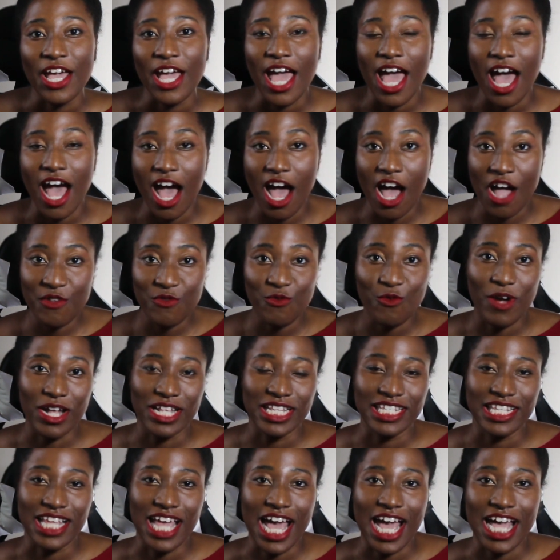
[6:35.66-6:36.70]
On one
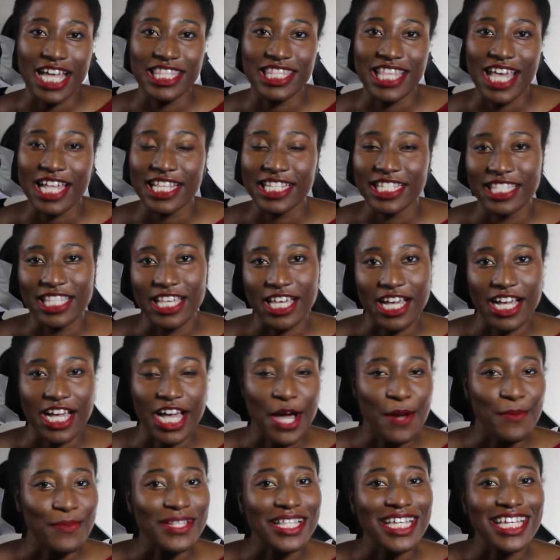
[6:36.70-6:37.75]
side, that's the
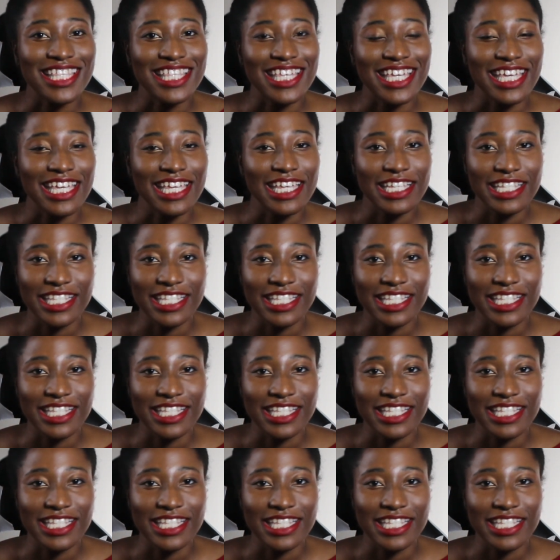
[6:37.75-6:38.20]
completely